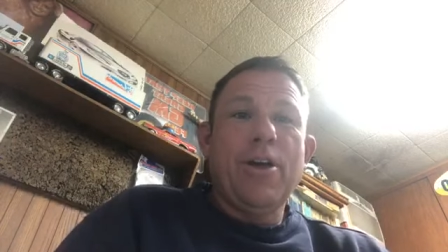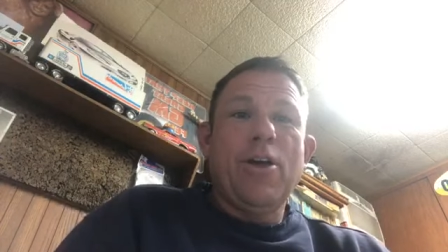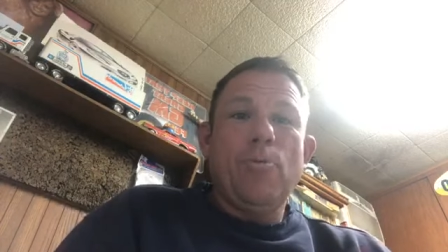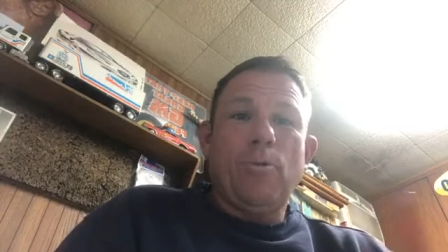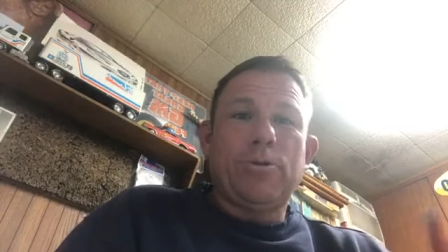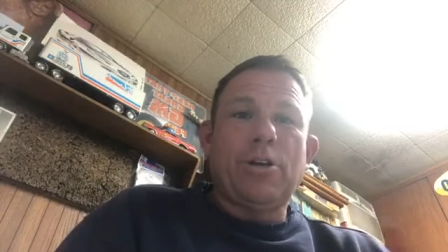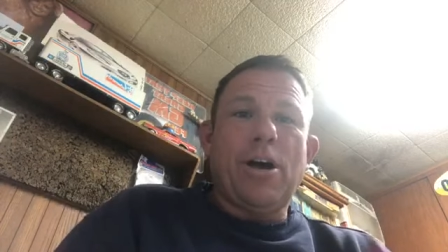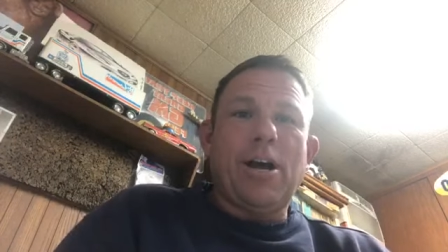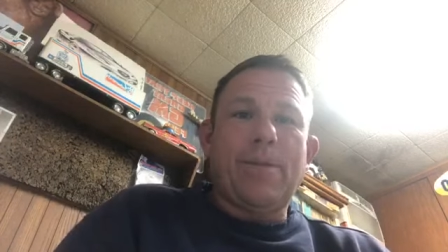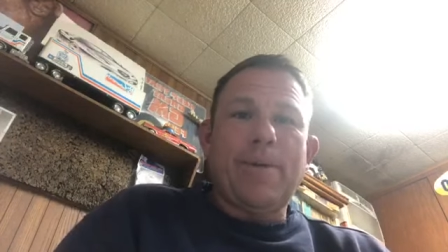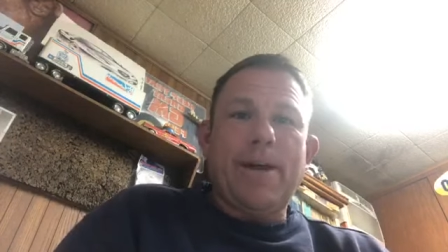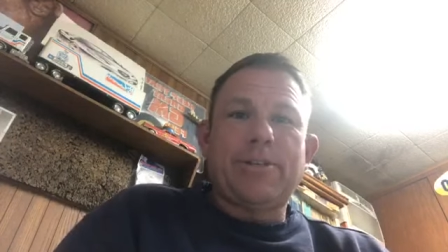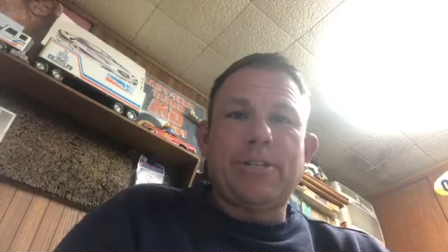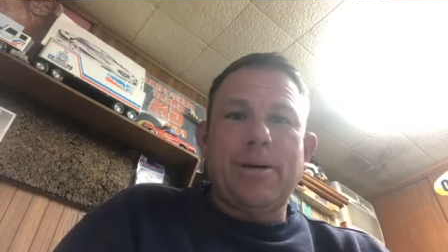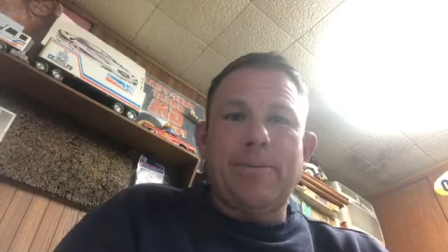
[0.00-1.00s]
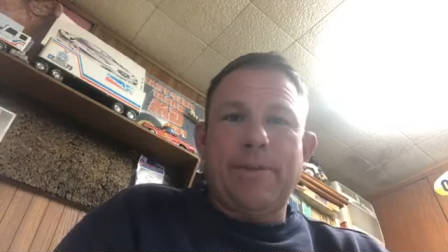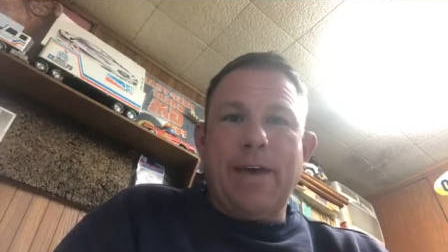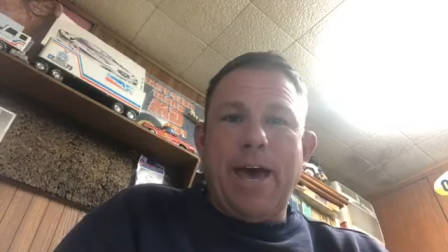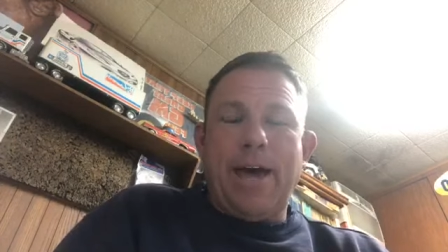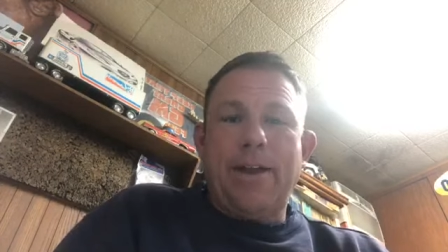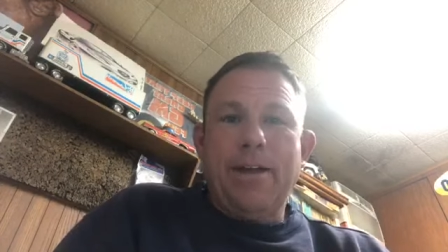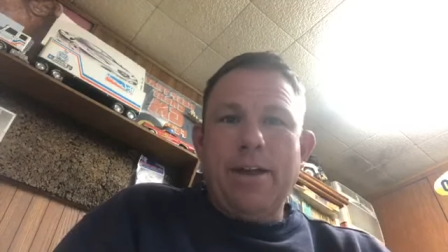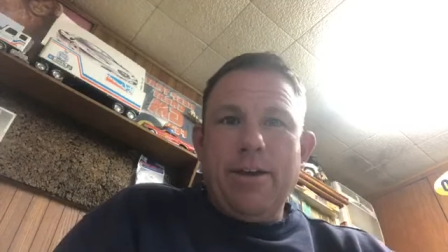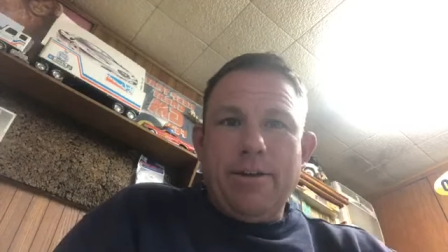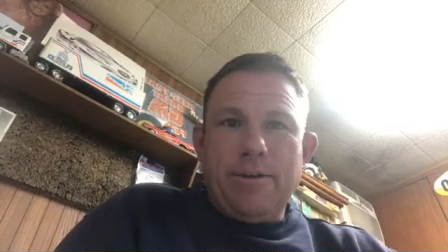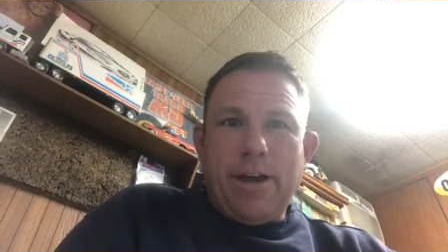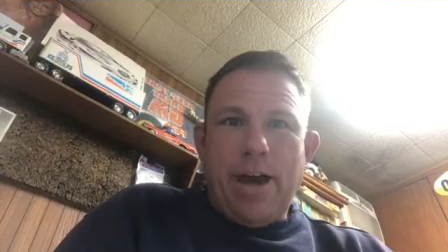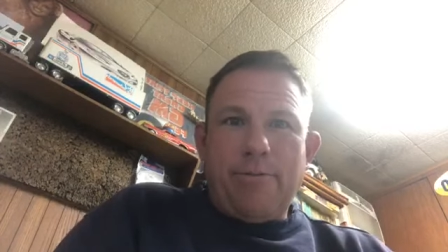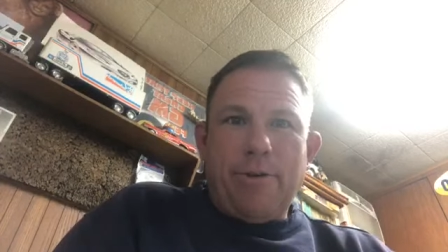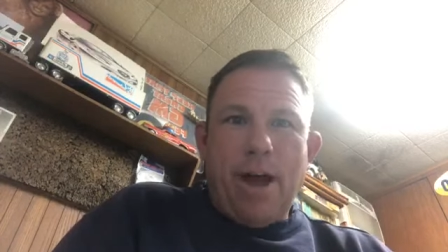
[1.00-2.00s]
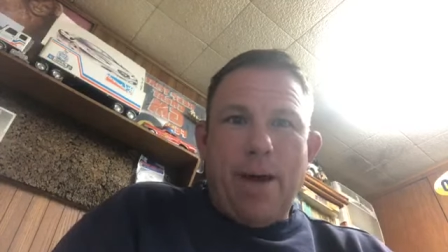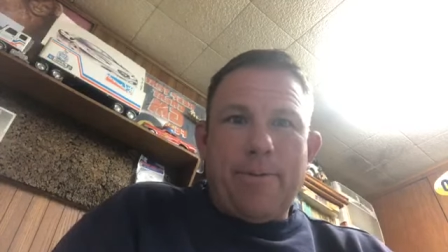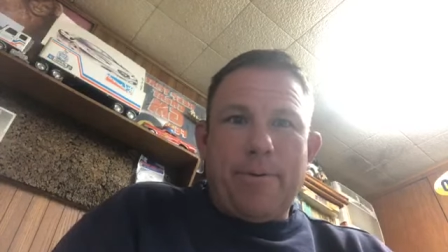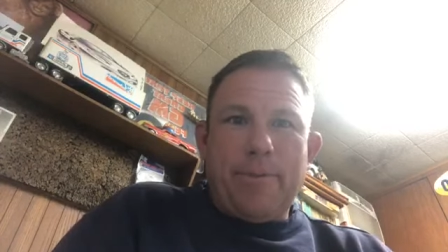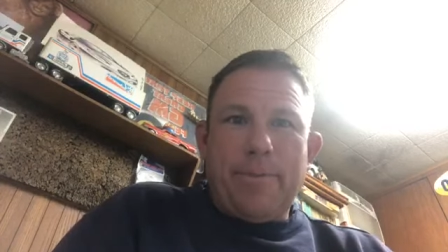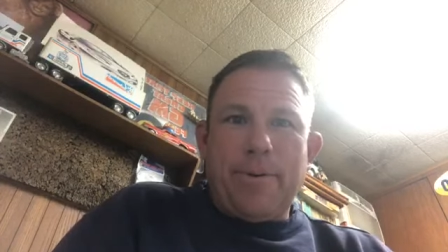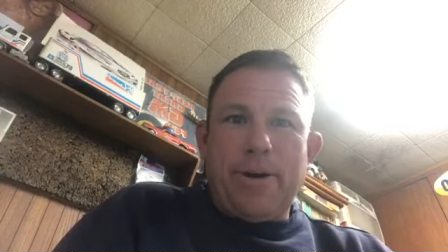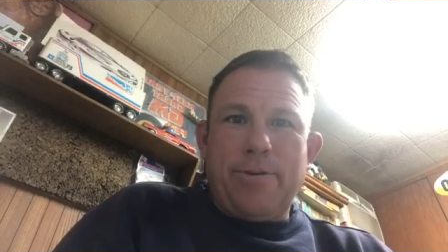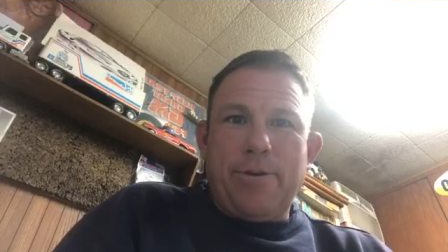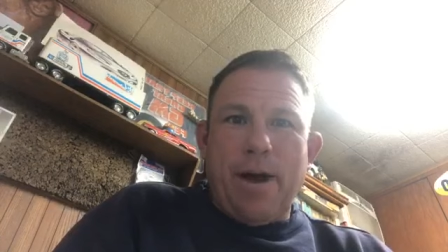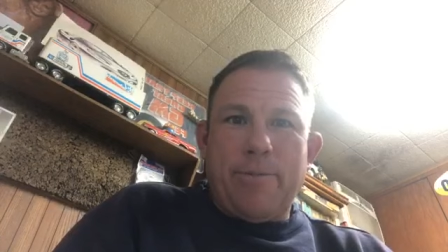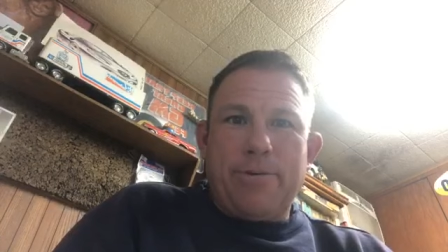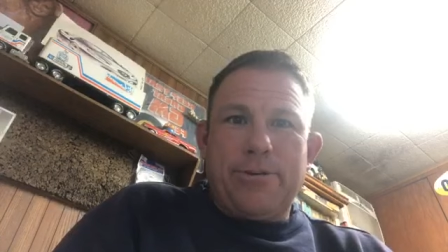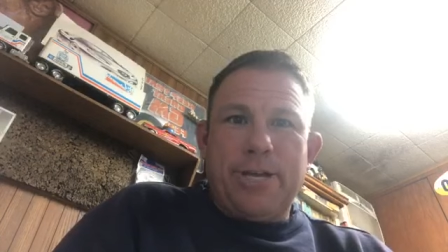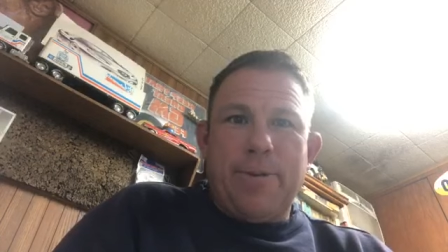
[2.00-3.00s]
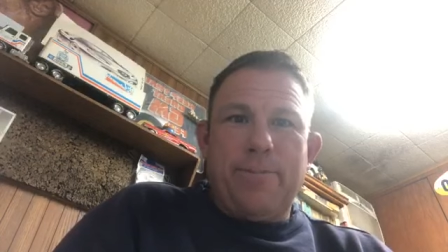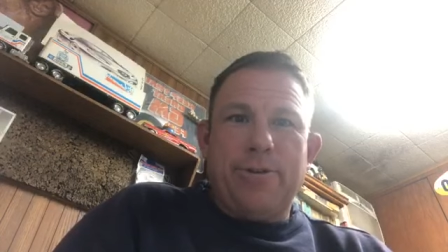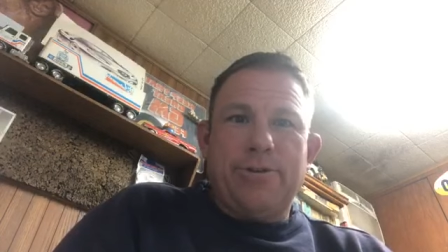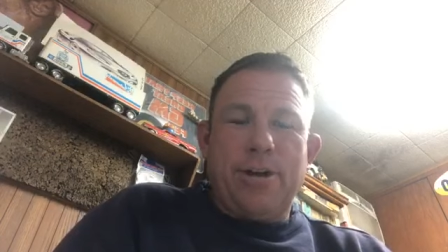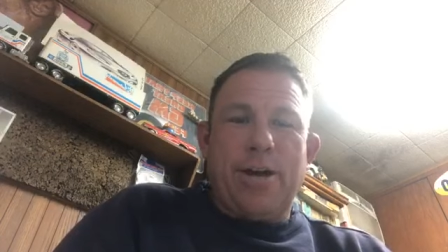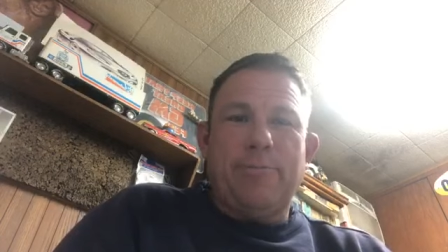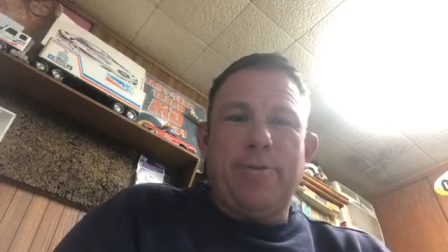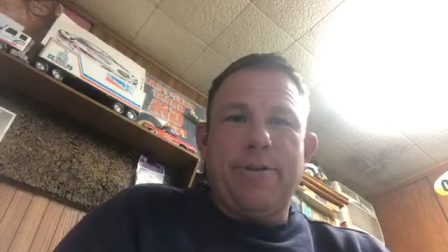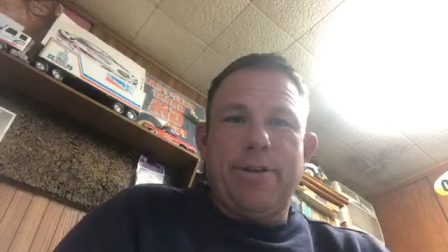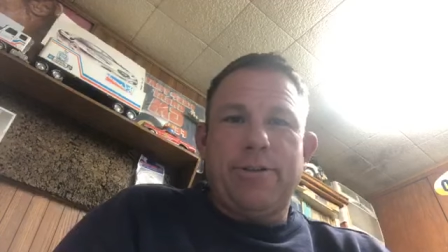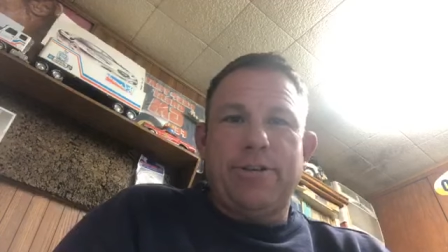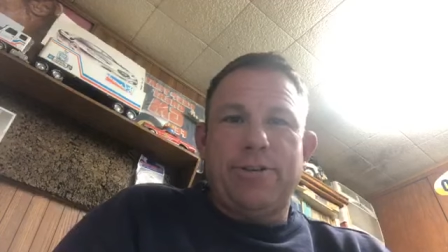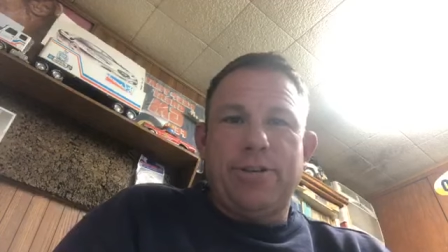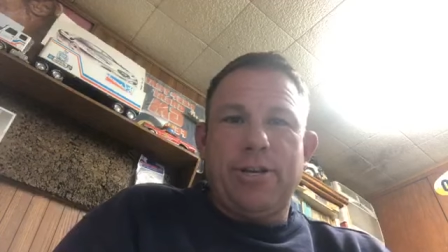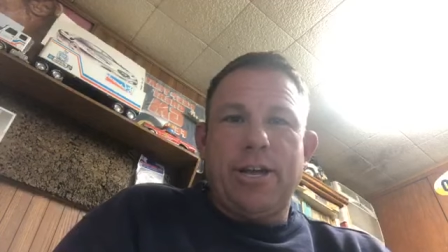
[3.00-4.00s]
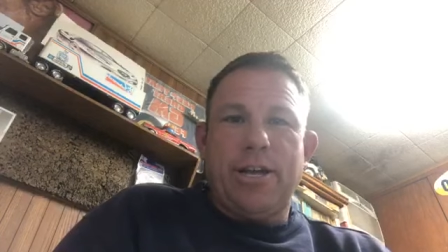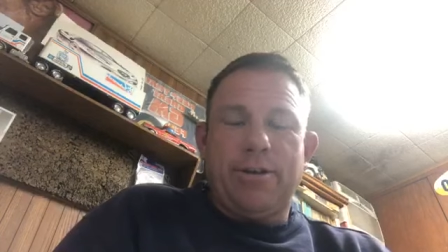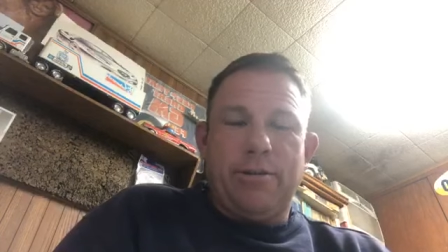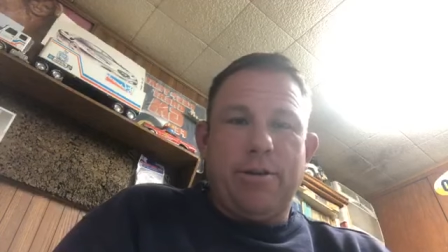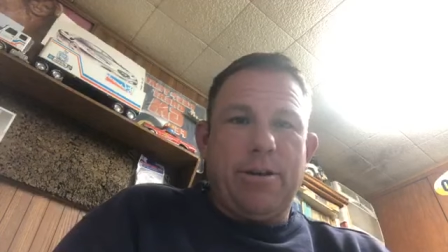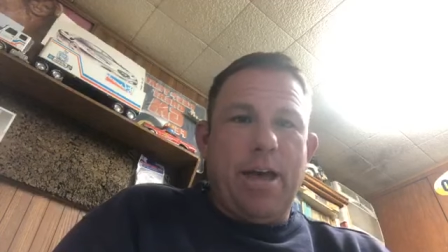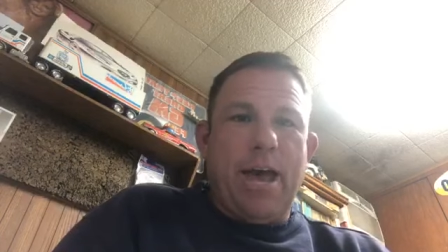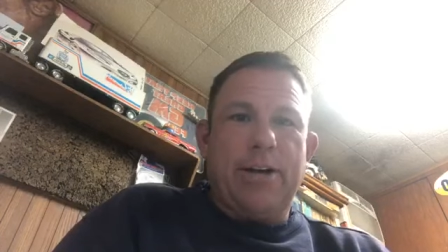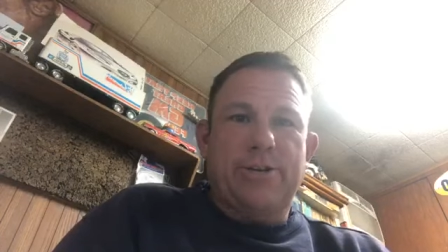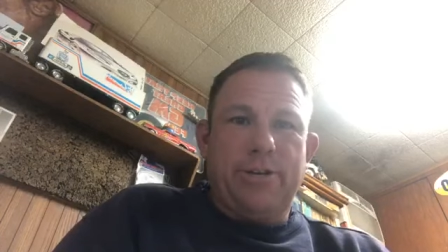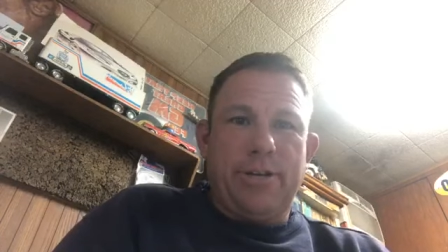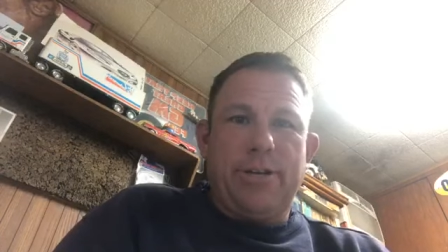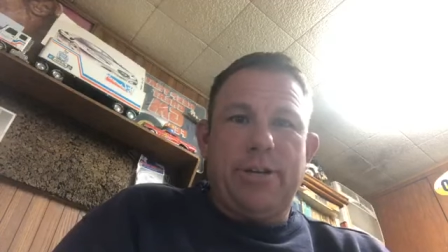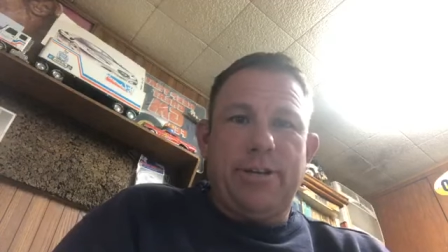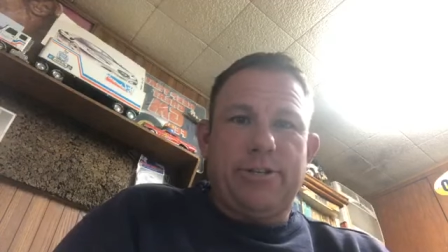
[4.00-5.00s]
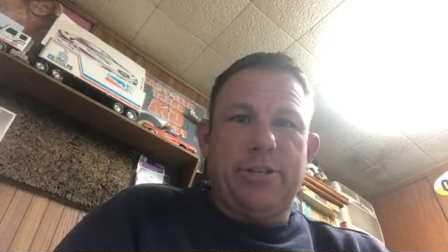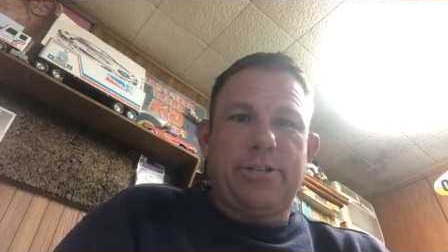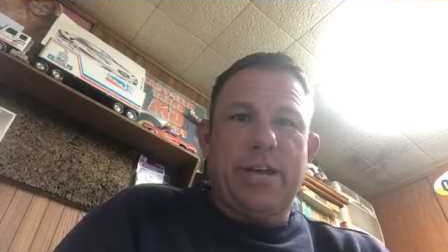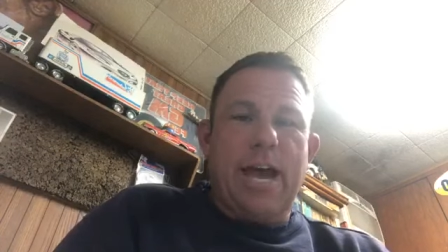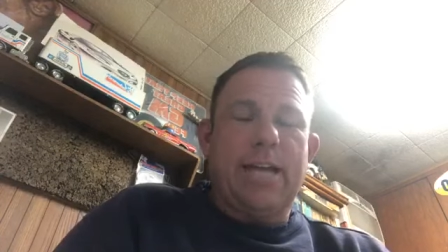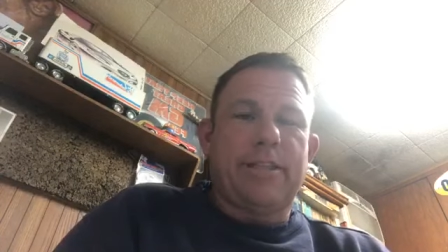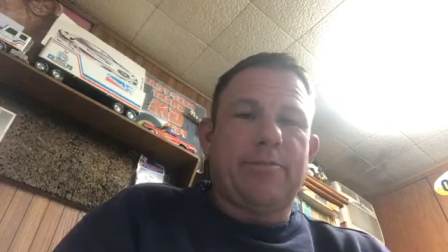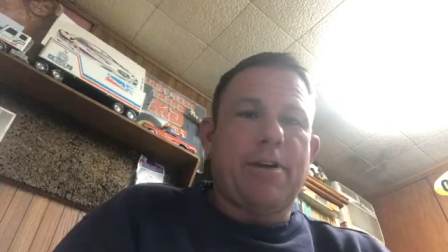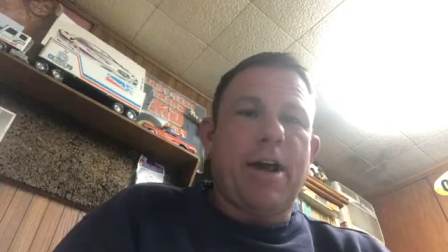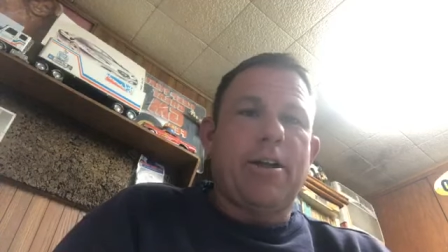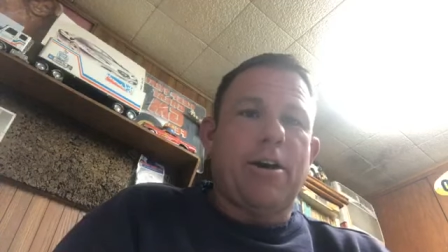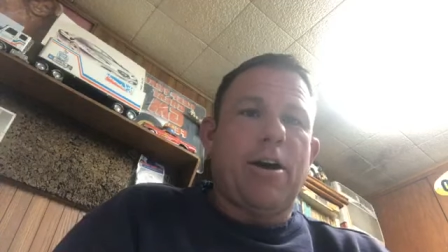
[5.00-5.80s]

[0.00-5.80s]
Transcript: we'll talk about some of that. Got Robert, my buddy Robert Seaburn's on with us, and he's exactly right.